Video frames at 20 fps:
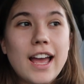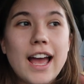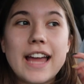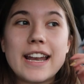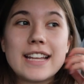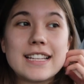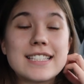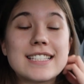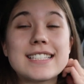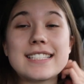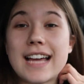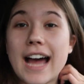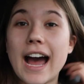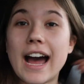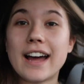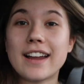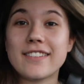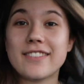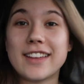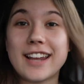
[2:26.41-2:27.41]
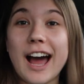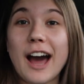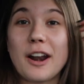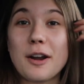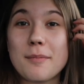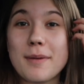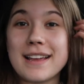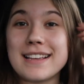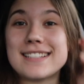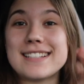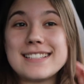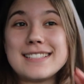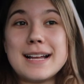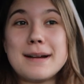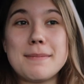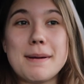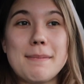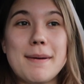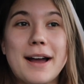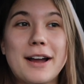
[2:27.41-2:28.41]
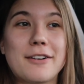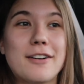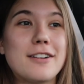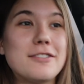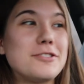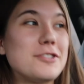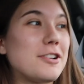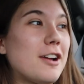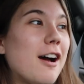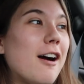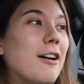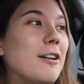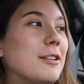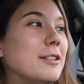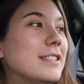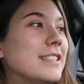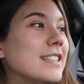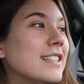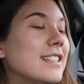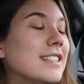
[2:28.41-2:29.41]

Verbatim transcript: And it's sad that Outer Banks is now my background show.